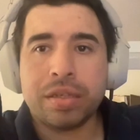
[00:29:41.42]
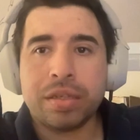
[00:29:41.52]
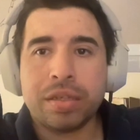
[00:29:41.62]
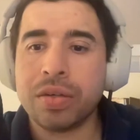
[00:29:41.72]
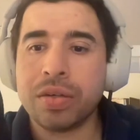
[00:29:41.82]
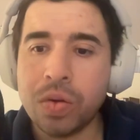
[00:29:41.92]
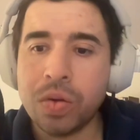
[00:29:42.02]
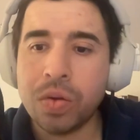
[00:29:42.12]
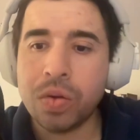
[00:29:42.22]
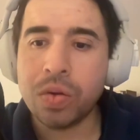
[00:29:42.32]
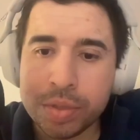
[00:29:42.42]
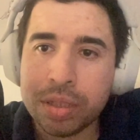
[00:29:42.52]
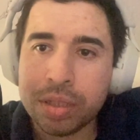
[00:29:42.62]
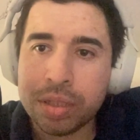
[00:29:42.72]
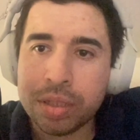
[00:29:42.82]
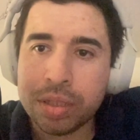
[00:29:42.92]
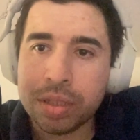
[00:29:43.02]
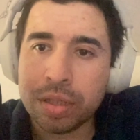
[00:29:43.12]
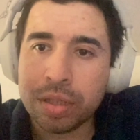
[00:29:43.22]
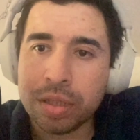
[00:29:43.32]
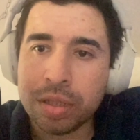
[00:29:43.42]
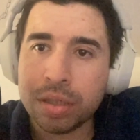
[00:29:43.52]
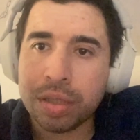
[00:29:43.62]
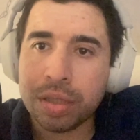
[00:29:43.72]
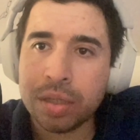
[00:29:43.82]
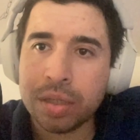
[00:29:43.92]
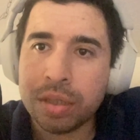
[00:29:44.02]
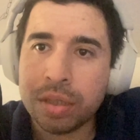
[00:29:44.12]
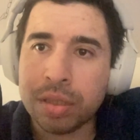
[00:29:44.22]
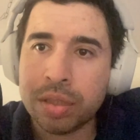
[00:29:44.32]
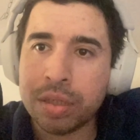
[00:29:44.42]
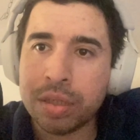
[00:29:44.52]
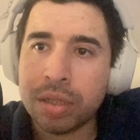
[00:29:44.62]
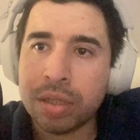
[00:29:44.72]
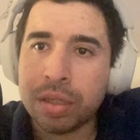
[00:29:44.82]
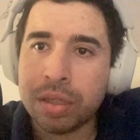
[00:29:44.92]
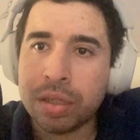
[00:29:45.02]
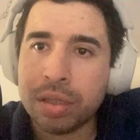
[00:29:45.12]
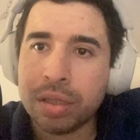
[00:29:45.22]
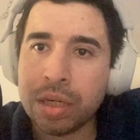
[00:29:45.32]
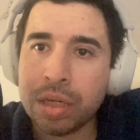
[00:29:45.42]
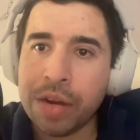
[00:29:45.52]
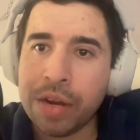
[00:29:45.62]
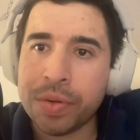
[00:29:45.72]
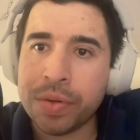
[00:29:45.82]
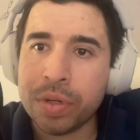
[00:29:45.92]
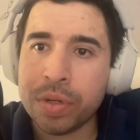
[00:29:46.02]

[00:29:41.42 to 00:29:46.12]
(no one is talking)